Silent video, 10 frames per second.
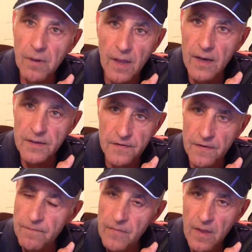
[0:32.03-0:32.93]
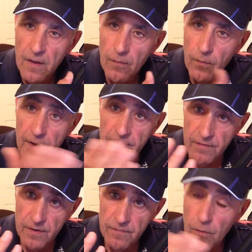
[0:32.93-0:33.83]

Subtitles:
Blaser, whatever.